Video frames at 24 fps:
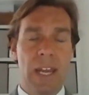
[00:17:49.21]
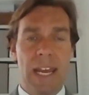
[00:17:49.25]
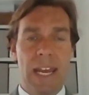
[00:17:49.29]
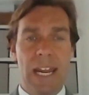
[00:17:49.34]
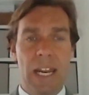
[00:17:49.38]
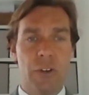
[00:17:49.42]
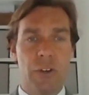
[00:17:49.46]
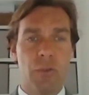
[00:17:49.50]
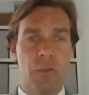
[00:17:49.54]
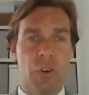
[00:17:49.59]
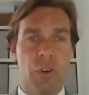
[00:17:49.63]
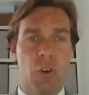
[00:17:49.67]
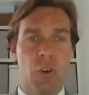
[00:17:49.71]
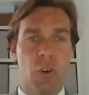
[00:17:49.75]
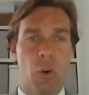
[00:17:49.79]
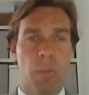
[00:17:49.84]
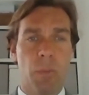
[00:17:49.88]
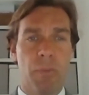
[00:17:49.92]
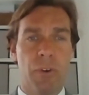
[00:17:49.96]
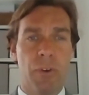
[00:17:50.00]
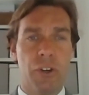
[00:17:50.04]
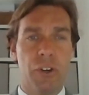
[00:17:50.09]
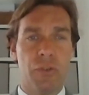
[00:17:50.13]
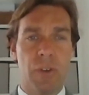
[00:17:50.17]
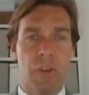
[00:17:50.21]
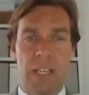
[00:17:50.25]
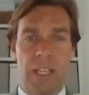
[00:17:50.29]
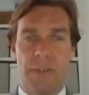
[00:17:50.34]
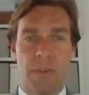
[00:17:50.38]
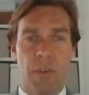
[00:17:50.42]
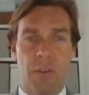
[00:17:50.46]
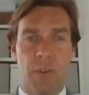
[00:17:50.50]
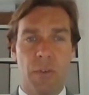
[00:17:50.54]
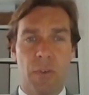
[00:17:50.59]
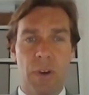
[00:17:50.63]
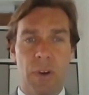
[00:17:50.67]
intra-corporate
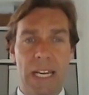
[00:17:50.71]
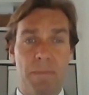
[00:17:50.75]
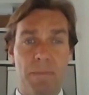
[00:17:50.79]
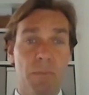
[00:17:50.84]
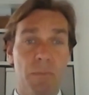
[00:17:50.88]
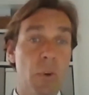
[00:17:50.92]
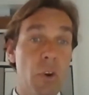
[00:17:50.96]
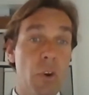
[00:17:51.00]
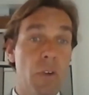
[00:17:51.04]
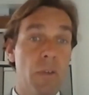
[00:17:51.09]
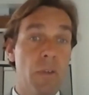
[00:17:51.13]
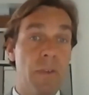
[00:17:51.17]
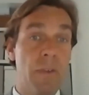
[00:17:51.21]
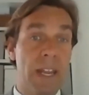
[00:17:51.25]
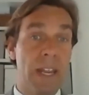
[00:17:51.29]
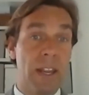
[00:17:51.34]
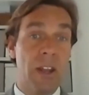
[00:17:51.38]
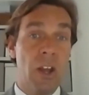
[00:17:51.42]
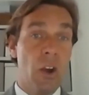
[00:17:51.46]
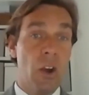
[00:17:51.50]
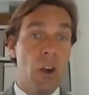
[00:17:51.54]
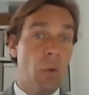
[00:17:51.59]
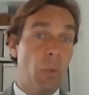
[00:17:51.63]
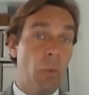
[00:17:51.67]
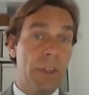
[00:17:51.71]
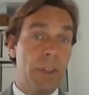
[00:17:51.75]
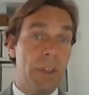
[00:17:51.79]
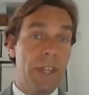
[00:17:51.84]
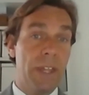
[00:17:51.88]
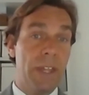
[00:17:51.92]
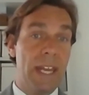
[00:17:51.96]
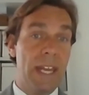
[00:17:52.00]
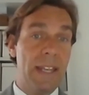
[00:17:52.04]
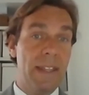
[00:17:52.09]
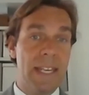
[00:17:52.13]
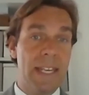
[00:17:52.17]
transferees moving
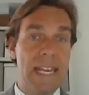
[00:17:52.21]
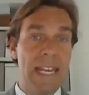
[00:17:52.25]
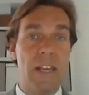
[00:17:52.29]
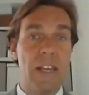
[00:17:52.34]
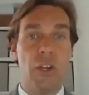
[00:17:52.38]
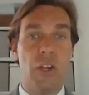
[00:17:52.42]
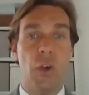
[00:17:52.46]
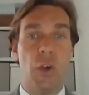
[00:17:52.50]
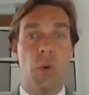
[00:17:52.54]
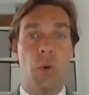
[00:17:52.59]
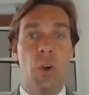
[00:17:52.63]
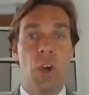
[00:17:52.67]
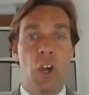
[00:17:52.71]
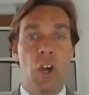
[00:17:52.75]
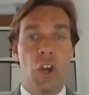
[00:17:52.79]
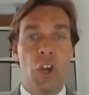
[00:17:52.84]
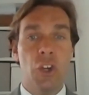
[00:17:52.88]
within the EU